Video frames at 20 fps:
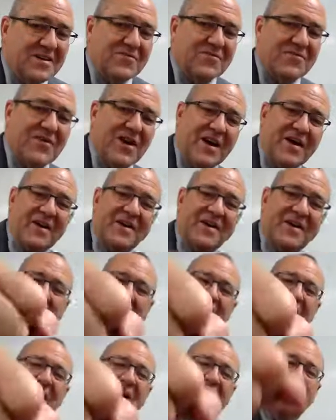Very
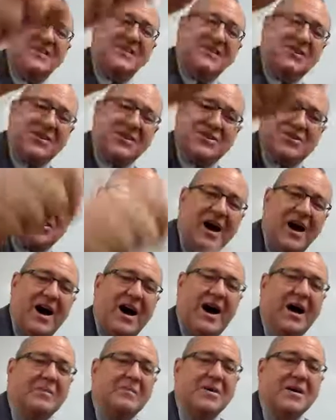good. Good
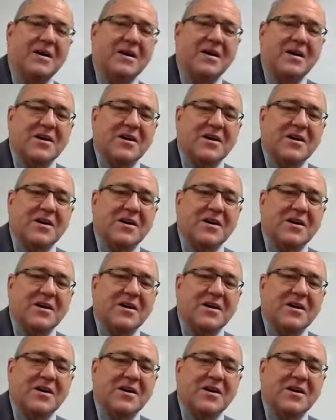job.